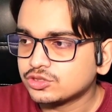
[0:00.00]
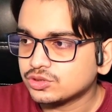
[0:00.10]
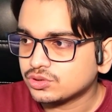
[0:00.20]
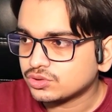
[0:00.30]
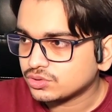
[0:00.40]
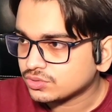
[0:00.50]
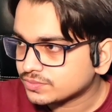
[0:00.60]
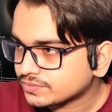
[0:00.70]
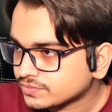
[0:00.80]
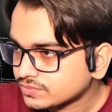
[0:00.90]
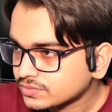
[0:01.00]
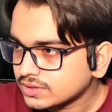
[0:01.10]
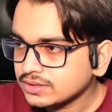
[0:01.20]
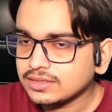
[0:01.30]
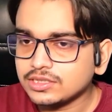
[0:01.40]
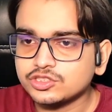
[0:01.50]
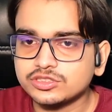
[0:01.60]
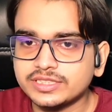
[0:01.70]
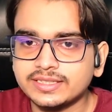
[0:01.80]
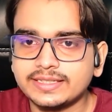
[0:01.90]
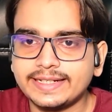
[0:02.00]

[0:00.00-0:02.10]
So so see,